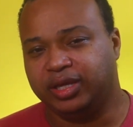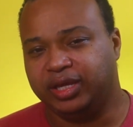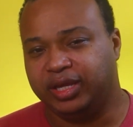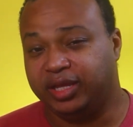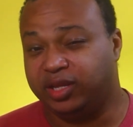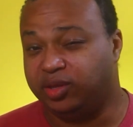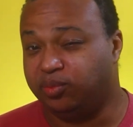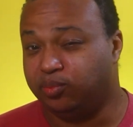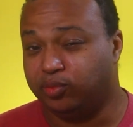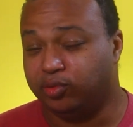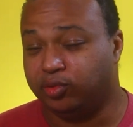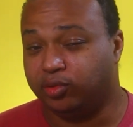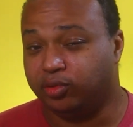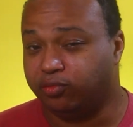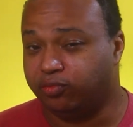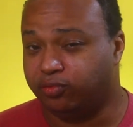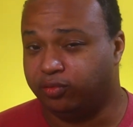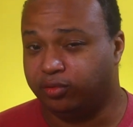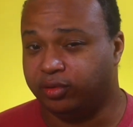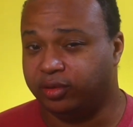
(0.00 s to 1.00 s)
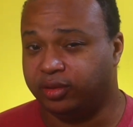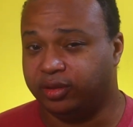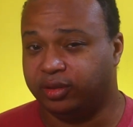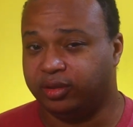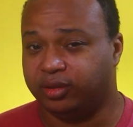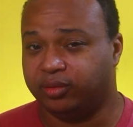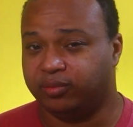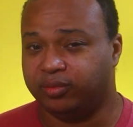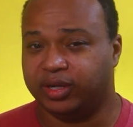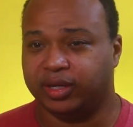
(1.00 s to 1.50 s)
anymore for
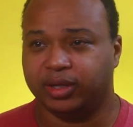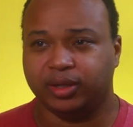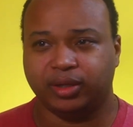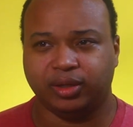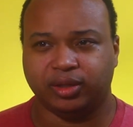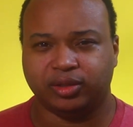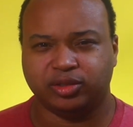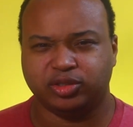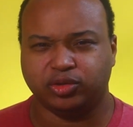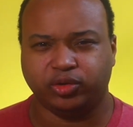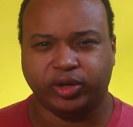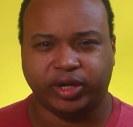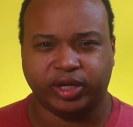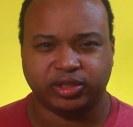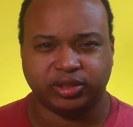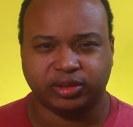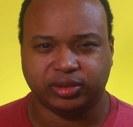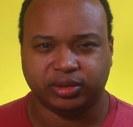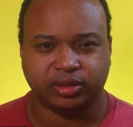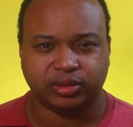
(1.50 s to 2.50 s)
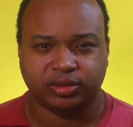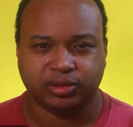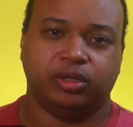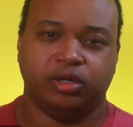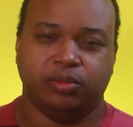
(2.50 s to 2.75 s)
their, what I call a scratch disk,